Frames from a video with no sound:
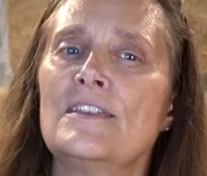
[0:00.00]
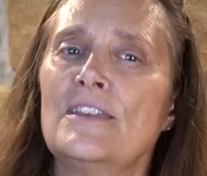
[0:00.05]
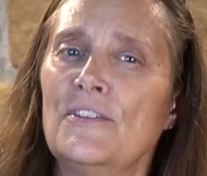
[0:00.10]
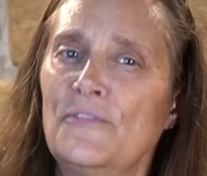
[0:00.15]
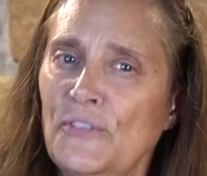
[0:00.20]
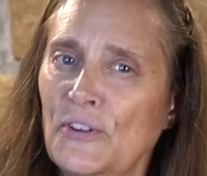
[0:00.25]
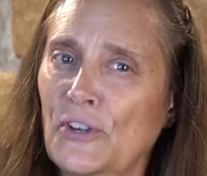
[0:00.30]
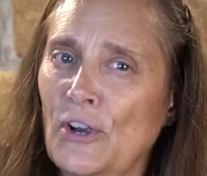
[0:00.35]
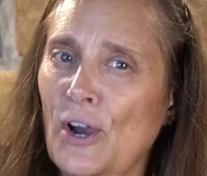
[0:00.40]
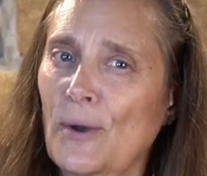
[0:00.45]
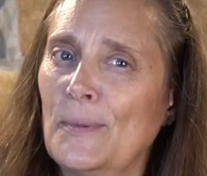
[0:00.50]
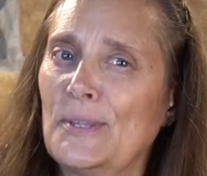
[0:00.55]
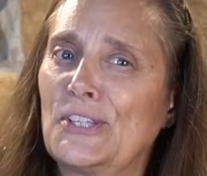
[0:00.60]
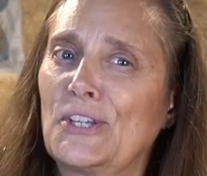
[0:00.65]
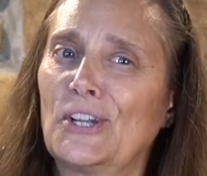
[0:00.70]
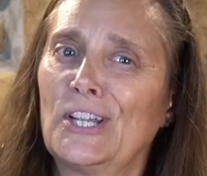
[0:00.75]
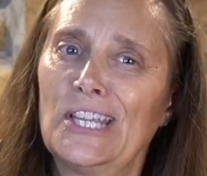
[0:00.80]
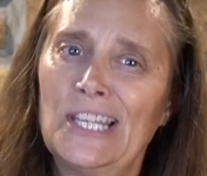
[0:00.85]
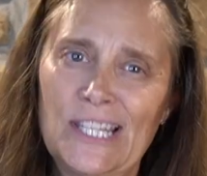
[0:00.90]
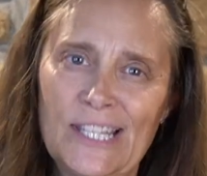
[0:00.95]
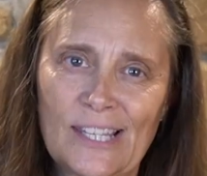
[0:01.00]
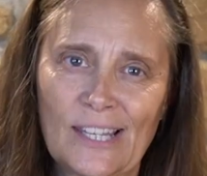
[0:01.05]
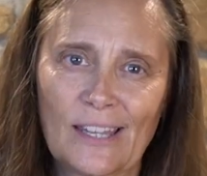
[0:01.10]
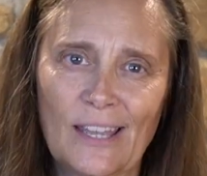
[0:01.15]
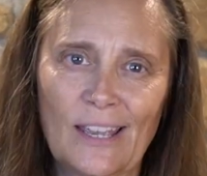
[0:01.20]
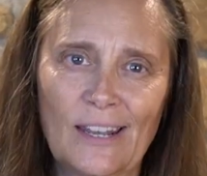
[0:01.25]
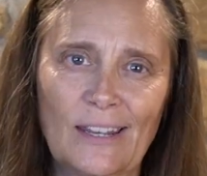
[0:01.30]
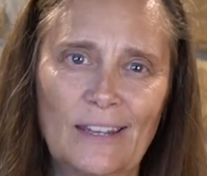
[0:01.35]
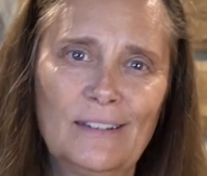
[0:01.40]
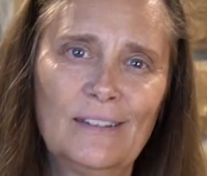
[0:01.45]
If your garments are
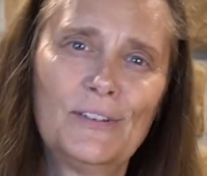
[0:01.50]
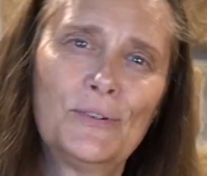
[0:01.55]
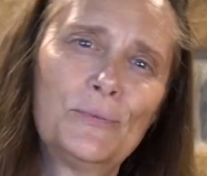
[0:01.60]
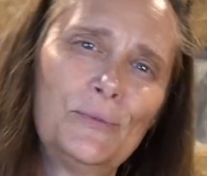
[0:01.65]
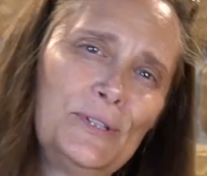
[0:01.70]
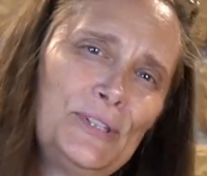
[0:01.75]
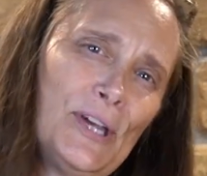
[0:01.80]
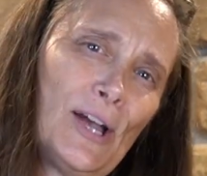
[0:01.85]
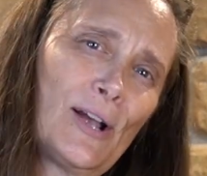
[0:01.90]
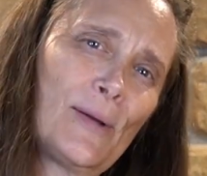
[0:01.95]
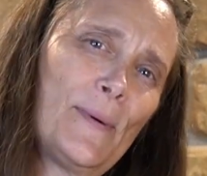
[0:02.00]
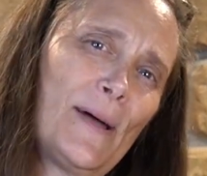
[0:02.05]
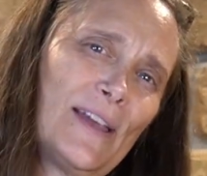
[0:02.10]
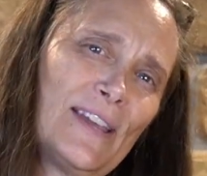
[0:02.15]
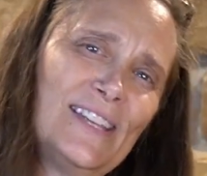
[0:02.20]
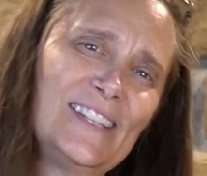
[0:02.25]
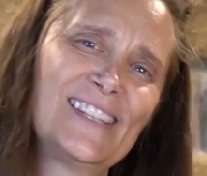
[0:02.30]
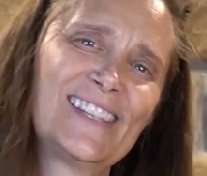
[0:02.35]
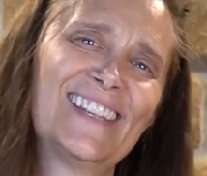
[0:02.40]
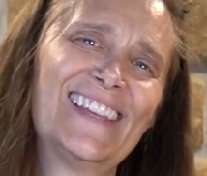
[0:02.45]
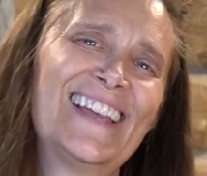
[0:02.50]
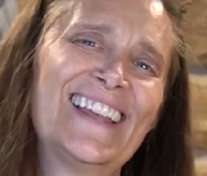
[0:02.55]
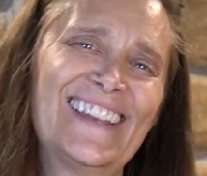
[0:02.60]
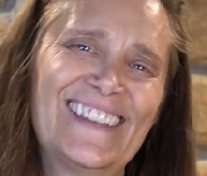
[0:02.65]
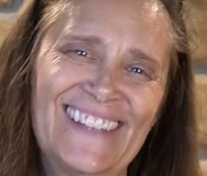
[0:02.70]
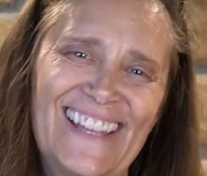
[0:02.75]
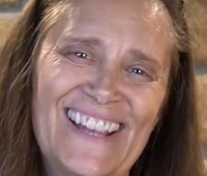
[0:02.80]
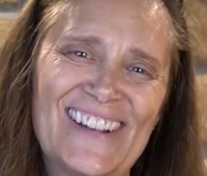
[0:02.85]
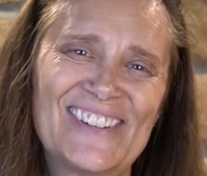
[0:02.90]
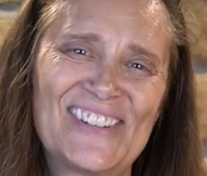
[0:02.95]
insulated, we'll talk about insulated
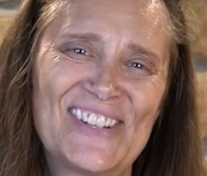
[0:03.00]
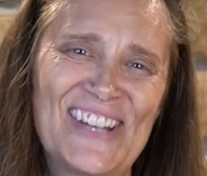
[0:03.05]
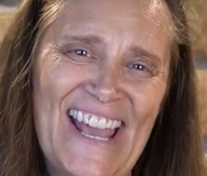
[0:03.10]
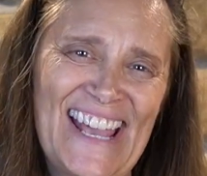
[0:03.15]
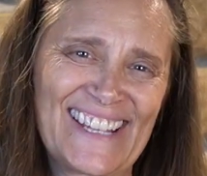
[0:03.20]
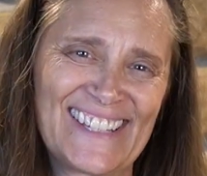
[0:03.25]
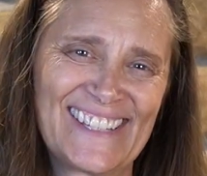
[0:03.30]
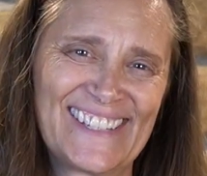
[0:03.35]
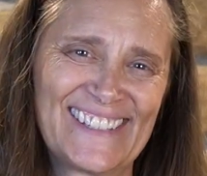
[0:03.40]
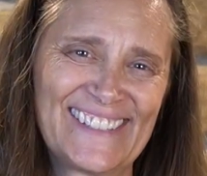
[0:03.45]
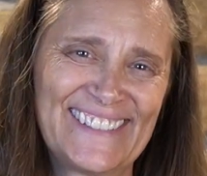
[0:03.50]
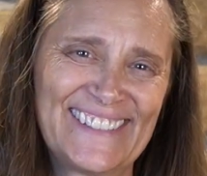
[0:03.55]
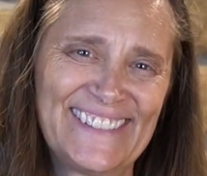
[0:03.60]
layers next.